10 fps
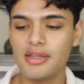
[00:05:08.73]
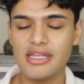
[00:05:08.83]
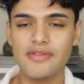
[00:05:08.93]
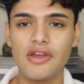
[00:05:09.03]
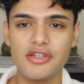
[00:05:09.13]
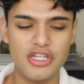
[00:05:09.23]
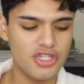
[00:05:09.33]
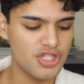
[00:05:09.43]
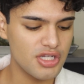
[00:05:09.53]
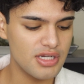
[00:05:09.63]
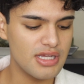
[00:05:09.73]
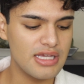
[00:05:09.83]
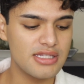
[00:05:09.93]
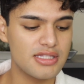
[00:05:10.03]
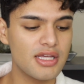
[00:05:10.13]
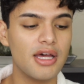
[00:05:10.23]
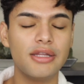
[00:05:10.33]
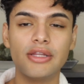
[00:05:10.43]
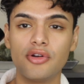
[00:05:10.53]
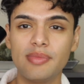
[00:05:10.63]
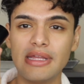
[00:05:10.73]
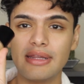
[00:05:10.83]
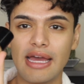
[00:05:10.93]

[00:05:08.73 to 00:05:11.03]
This foundation is a little bit